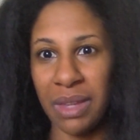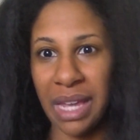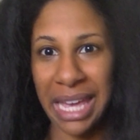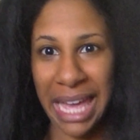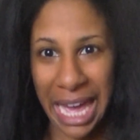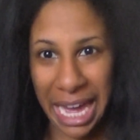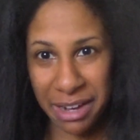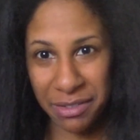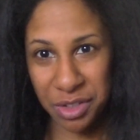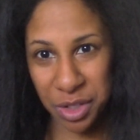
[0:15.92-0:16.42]

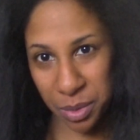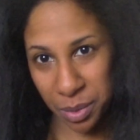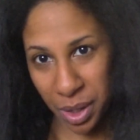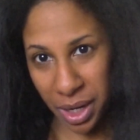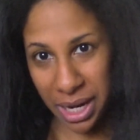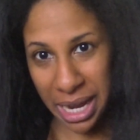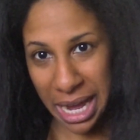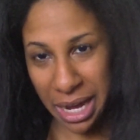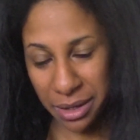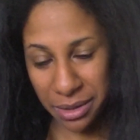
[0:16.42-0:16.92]
after
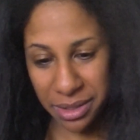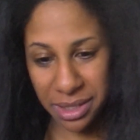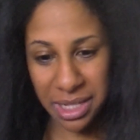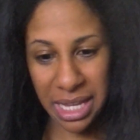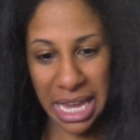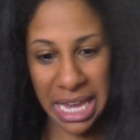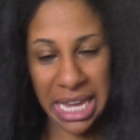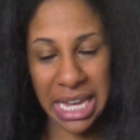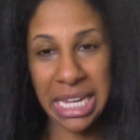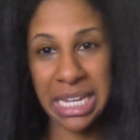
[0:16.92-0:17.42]
workouts?
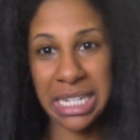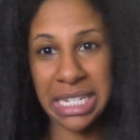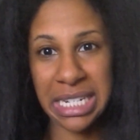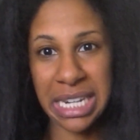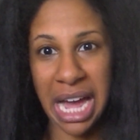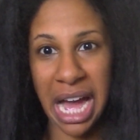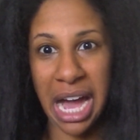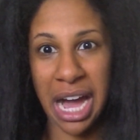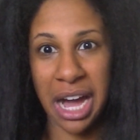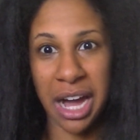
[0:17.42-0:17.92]
And
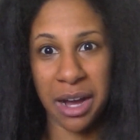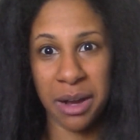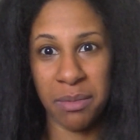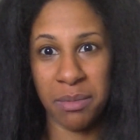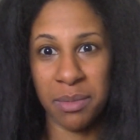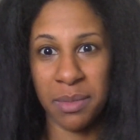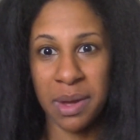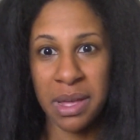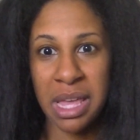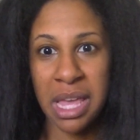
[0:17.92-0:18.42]

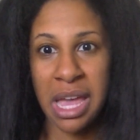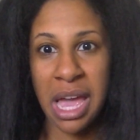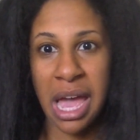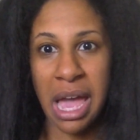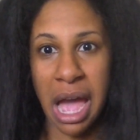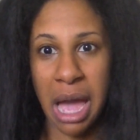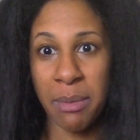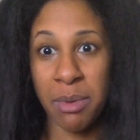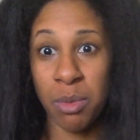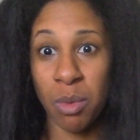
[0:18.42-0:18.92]
um,
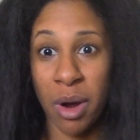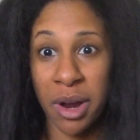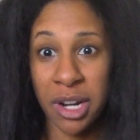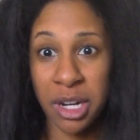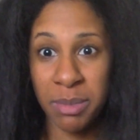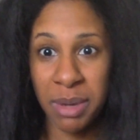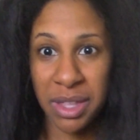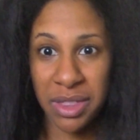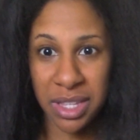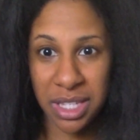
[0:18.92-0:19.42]
I've been wanting
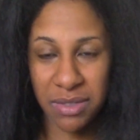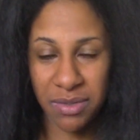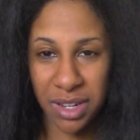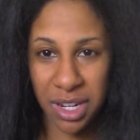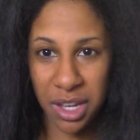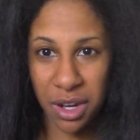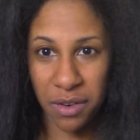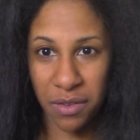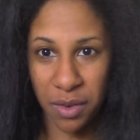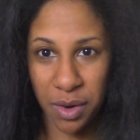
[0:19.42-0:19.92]
to make this
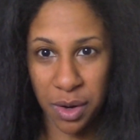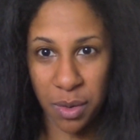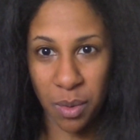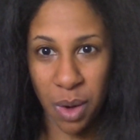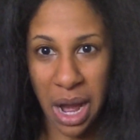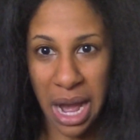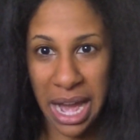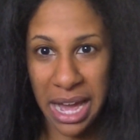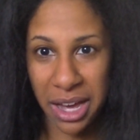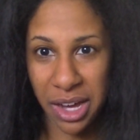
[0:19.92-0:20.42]
video for a
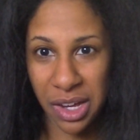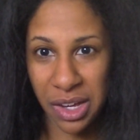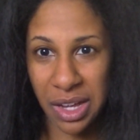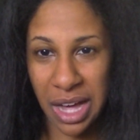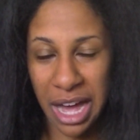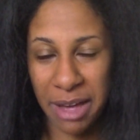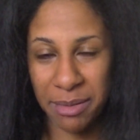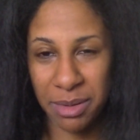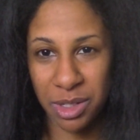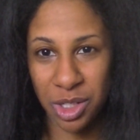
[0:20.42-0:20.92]
while.
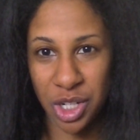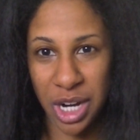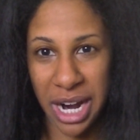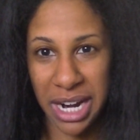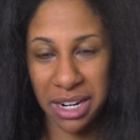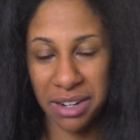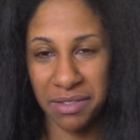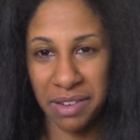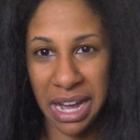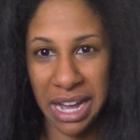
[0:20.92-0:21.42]
I've been
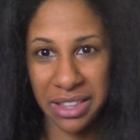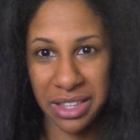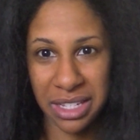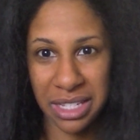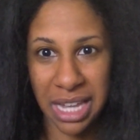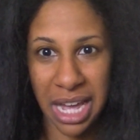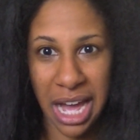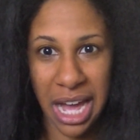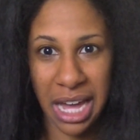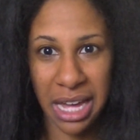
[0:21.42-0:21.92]
trying to find the
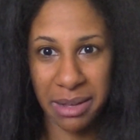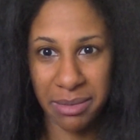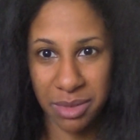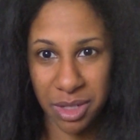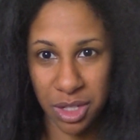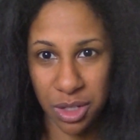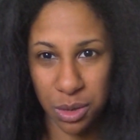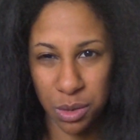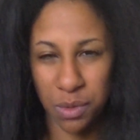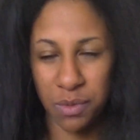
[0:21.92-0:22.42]
time
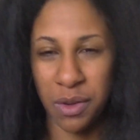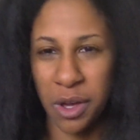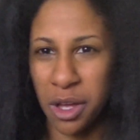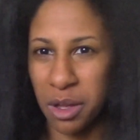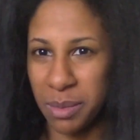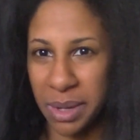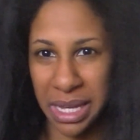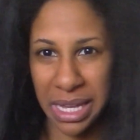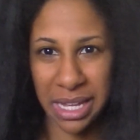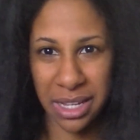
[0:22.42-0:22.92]
to
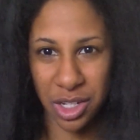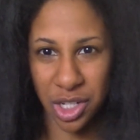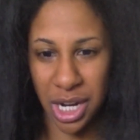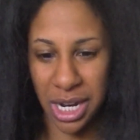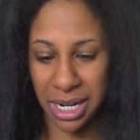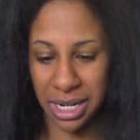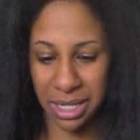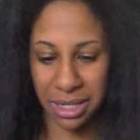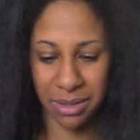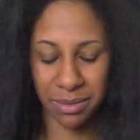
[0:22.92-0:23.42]
film it and
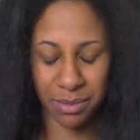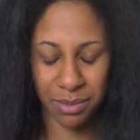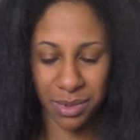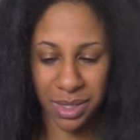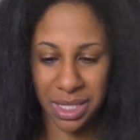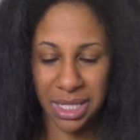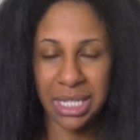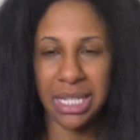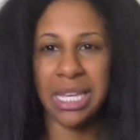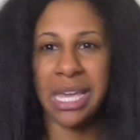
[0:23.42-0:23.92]
try to
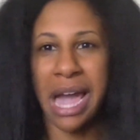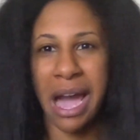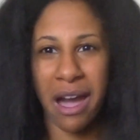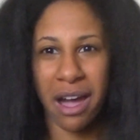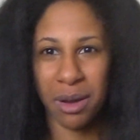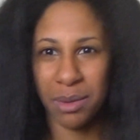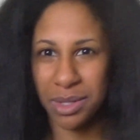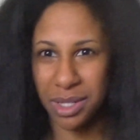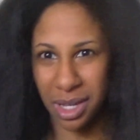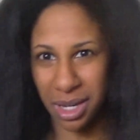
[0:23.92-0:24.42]
see how
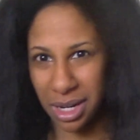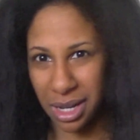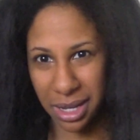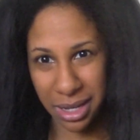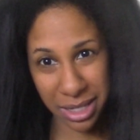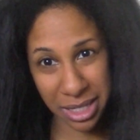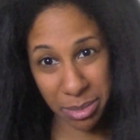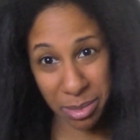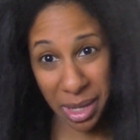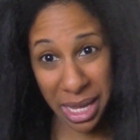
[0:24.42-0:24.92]
I was going to
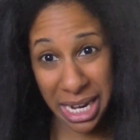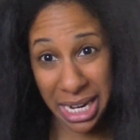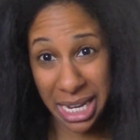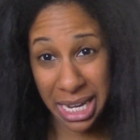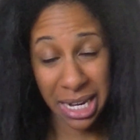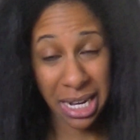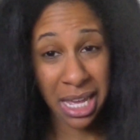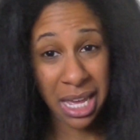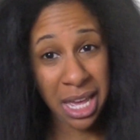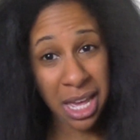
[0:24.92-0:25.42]
explain
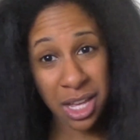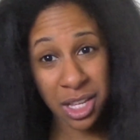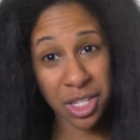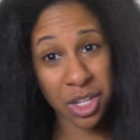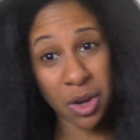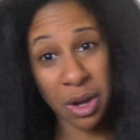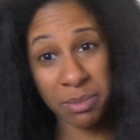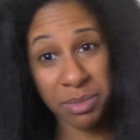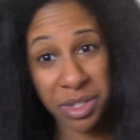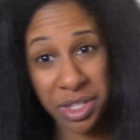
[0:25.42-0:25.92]
it.
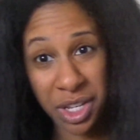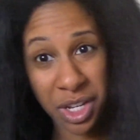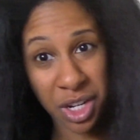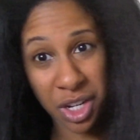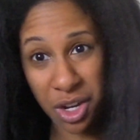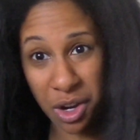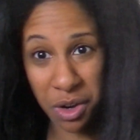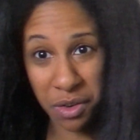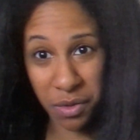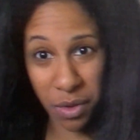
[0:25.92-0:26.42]
So I'm just going
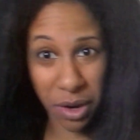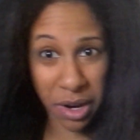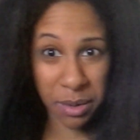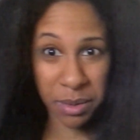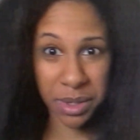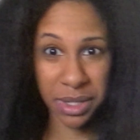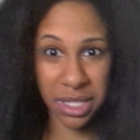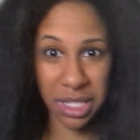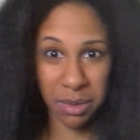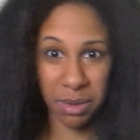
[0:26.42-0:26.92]
to go for it.
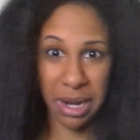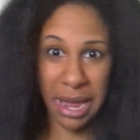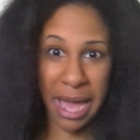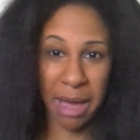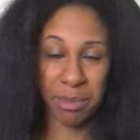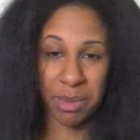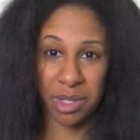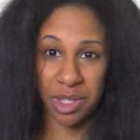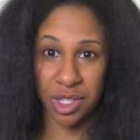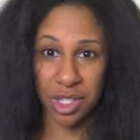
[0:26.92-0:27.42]
We'll see what
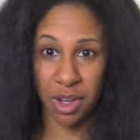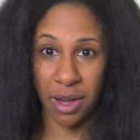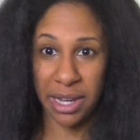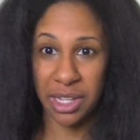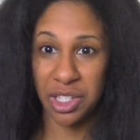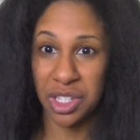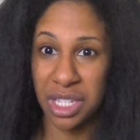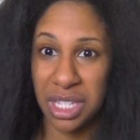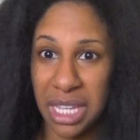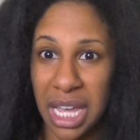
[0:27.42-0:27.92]
happens. So I
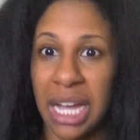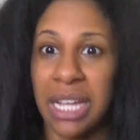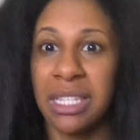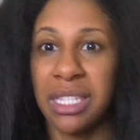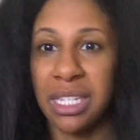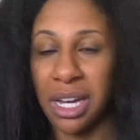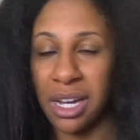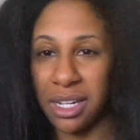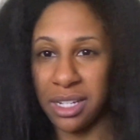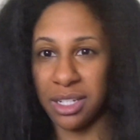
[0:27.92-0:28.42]
just got
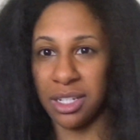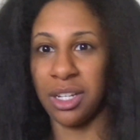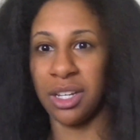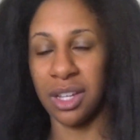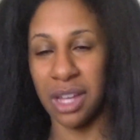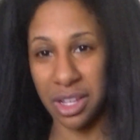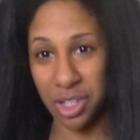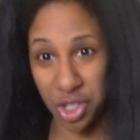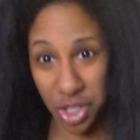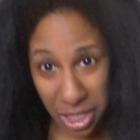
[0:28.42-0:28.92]
done,
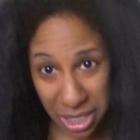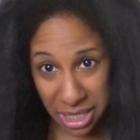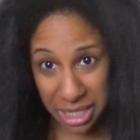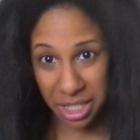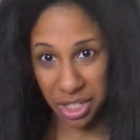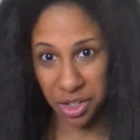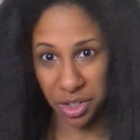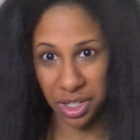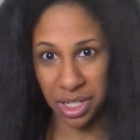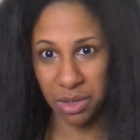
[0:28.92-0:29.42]
just
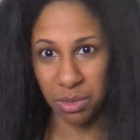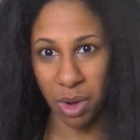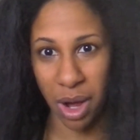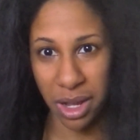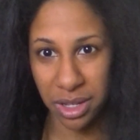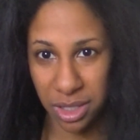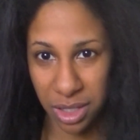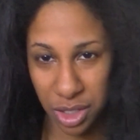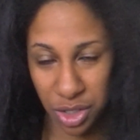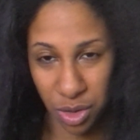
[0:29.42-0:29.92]
literally
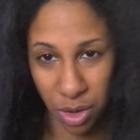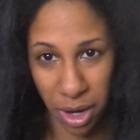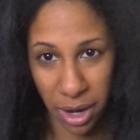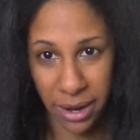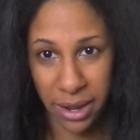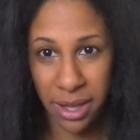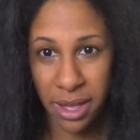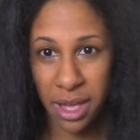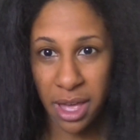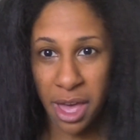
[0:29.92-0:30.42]
walking the
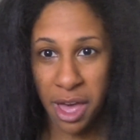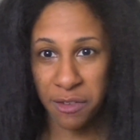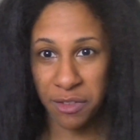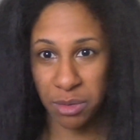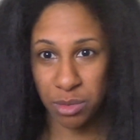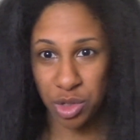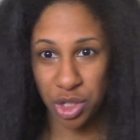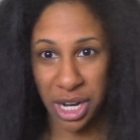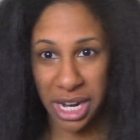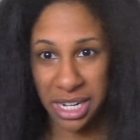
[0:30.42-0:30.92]
door
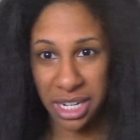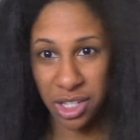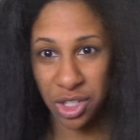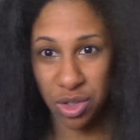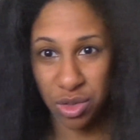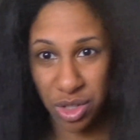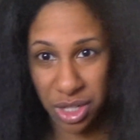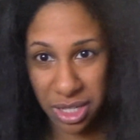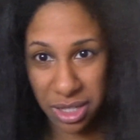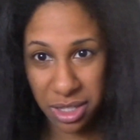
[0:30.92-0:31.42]
from training
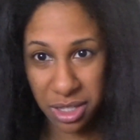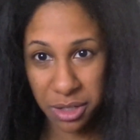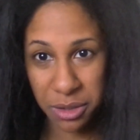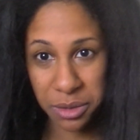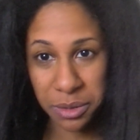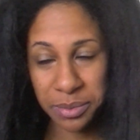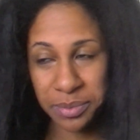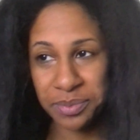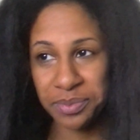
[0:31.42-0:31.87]
jiu-jitsu.